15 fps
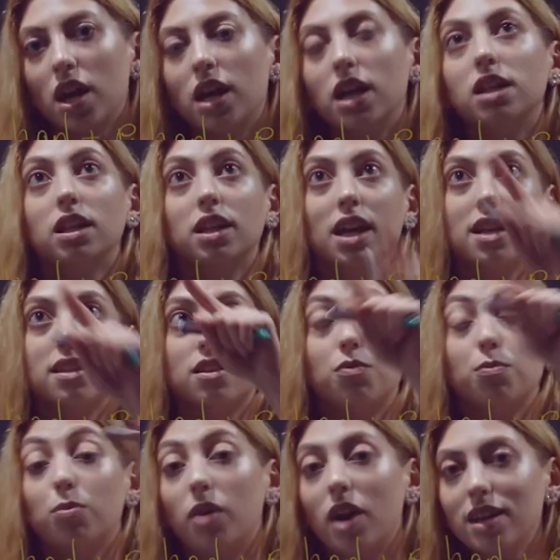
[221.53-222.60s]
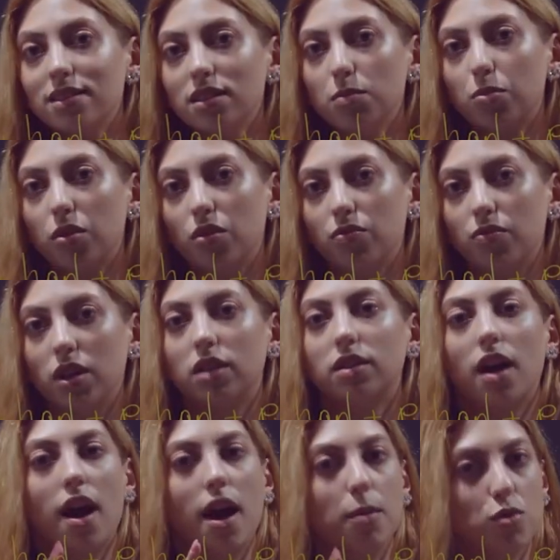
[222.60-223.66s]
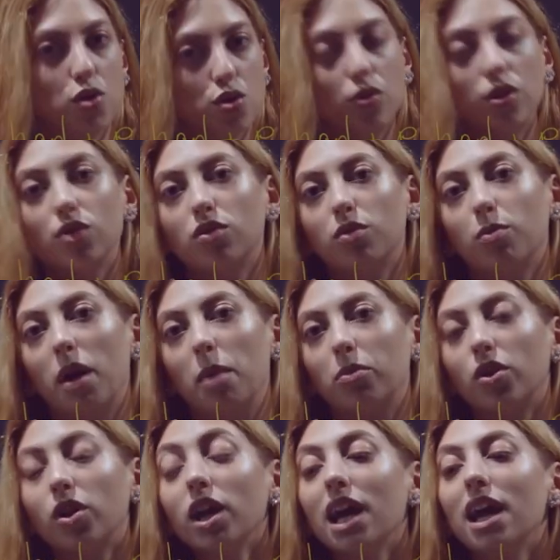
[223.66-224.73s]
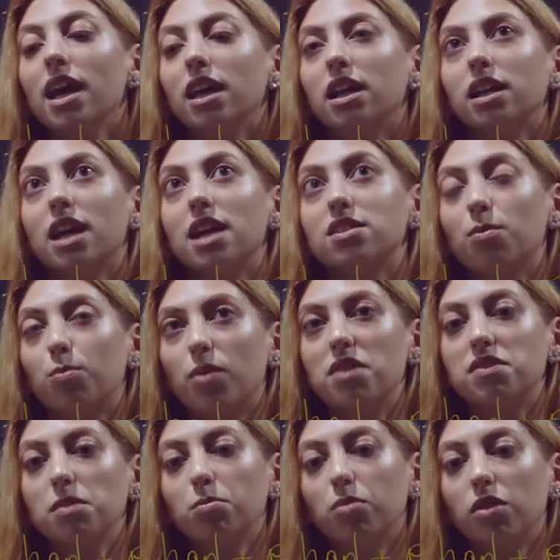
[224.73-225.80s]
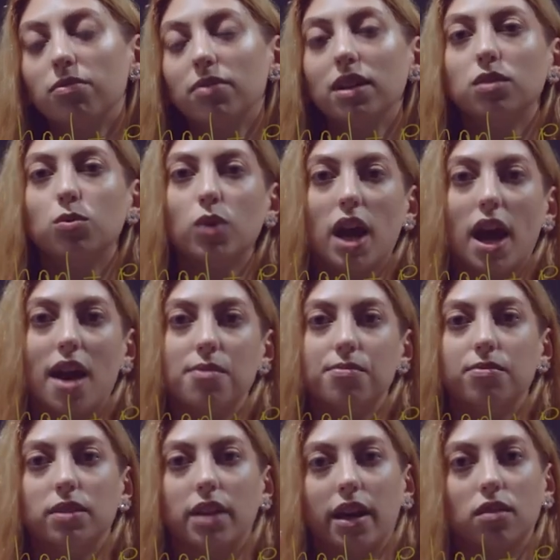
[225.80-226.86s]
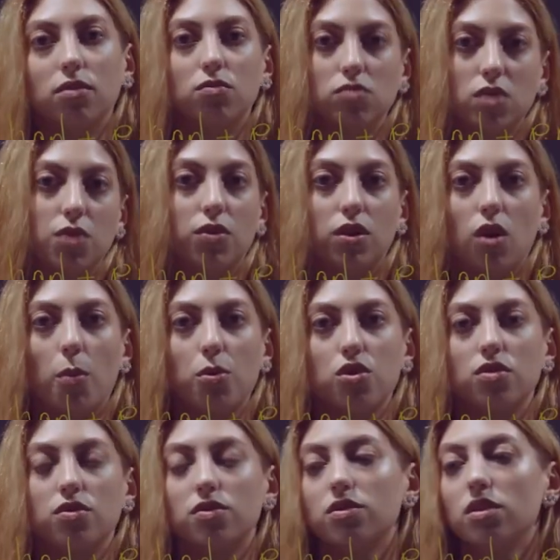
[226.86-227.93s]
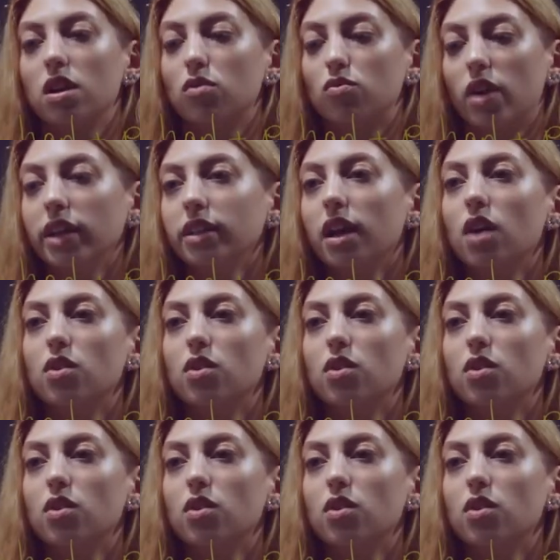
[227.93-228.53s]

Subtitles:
In the case of present perfect, I'm sure you remember, in the case of present perfect, we have like different options, right?